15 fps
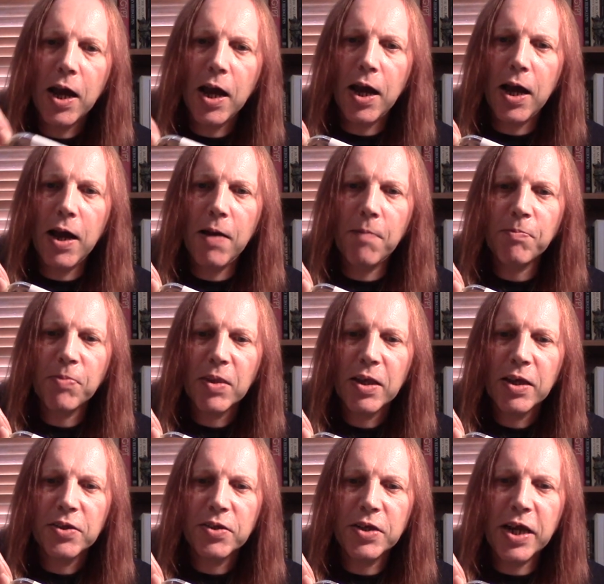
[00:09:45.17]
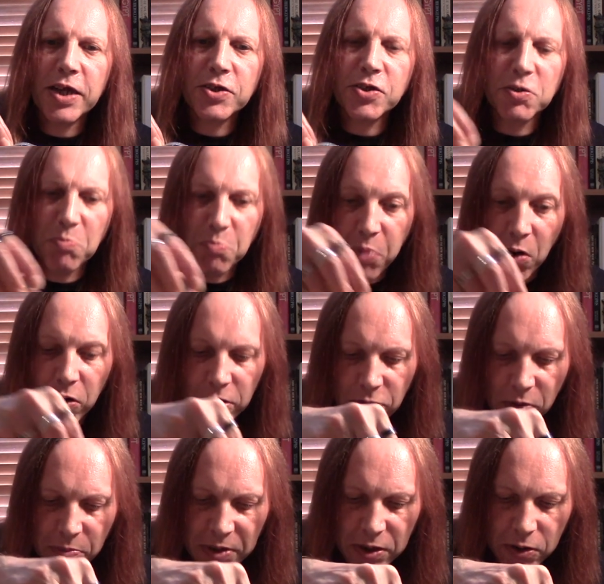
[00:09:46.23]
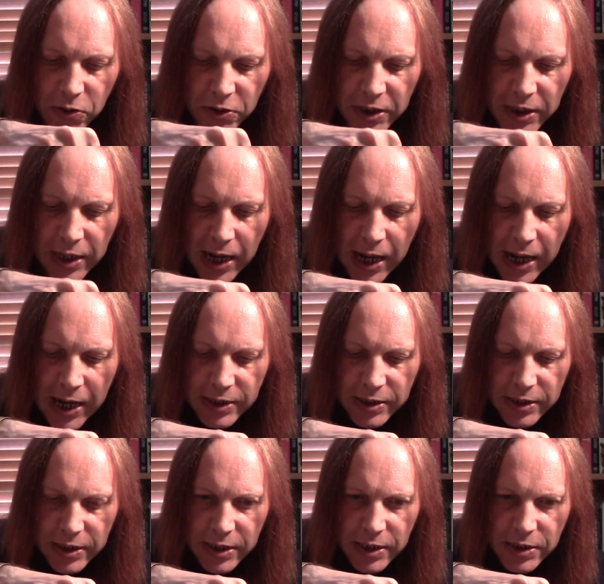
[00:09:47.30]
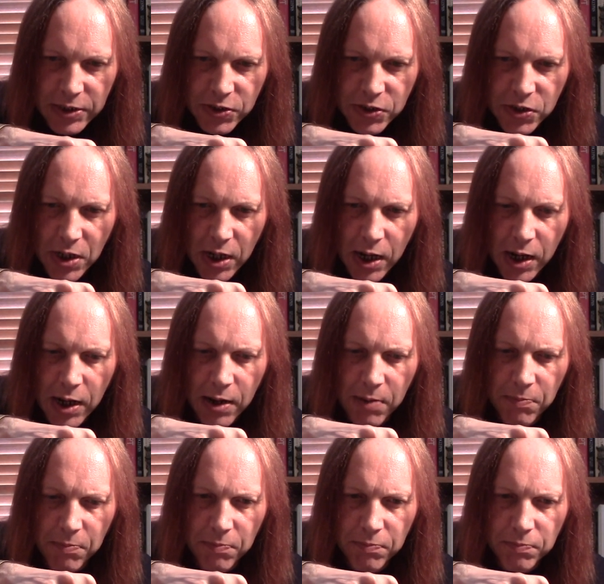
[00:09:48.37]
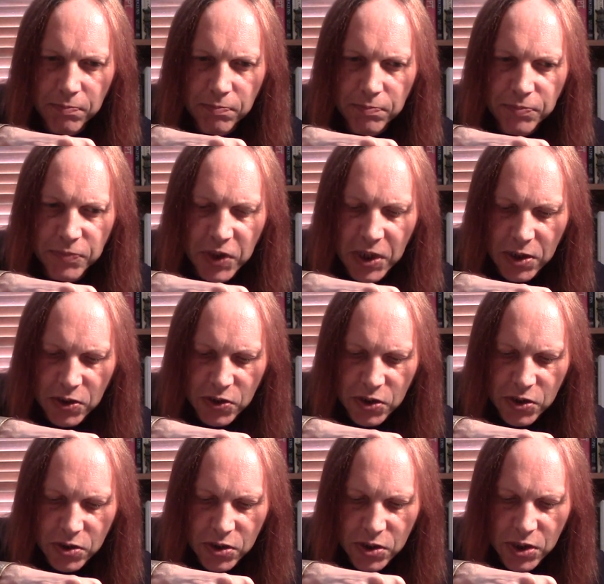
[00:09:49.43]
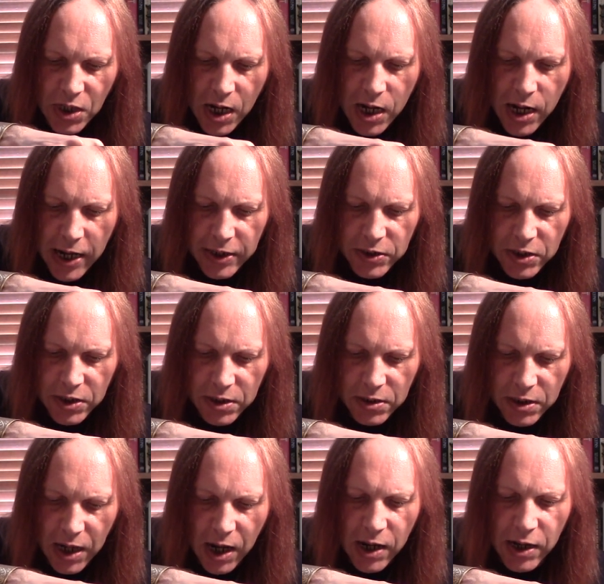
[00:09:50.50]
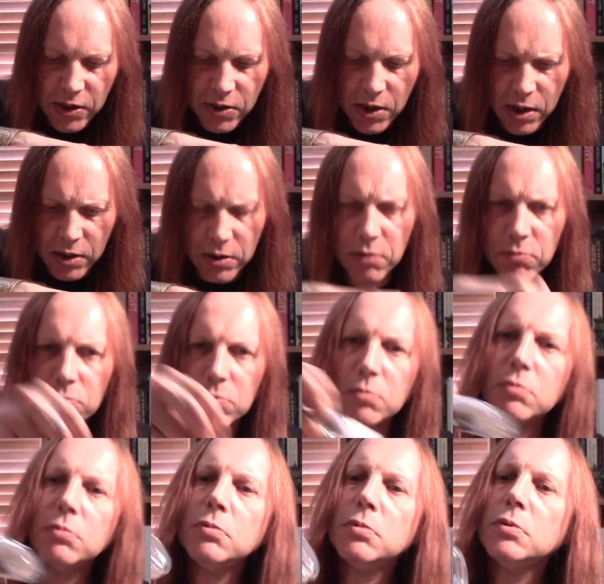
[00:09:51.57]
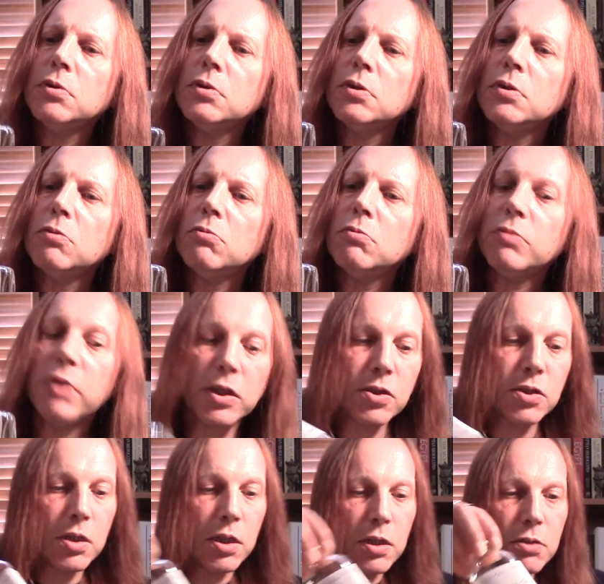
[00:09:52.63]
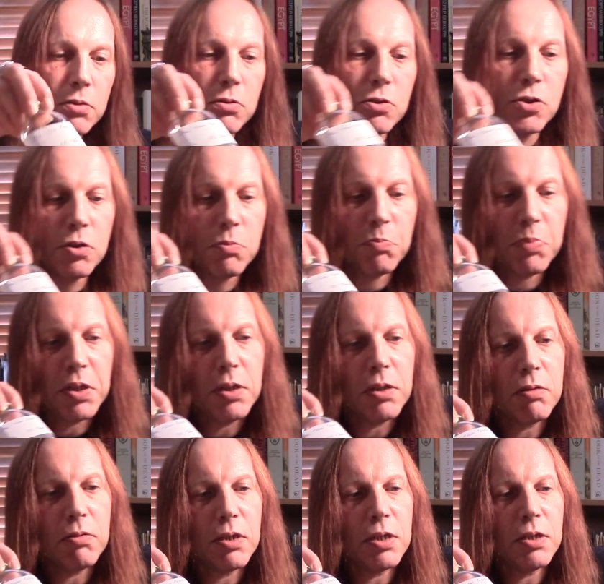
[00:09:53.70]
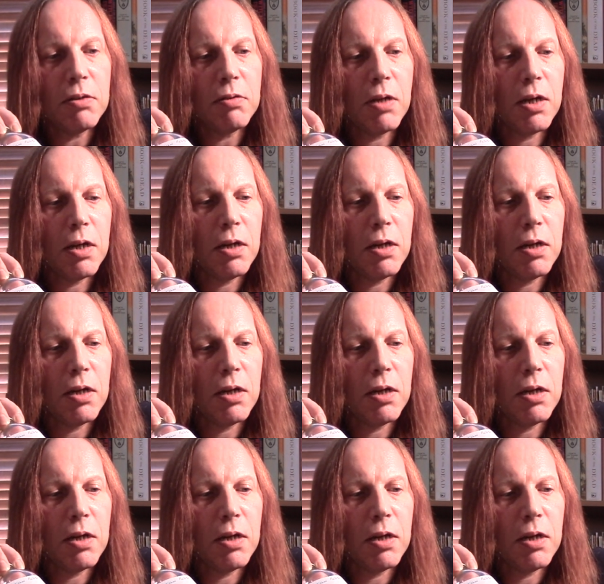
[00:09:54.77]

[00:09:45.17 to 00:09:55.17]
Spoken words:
The next bottling we'll be looking at is the Select Car... Yes, it should be the...